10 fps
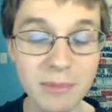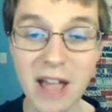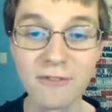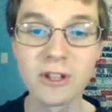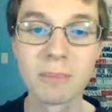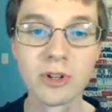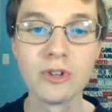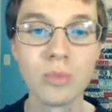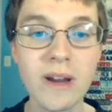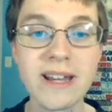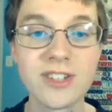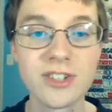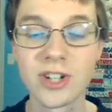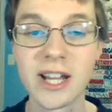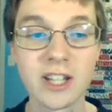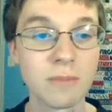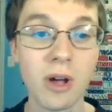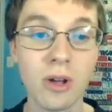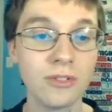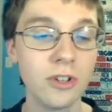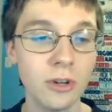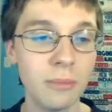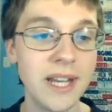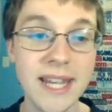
definitely Purdue's weaknesses are getting exposed a little bit.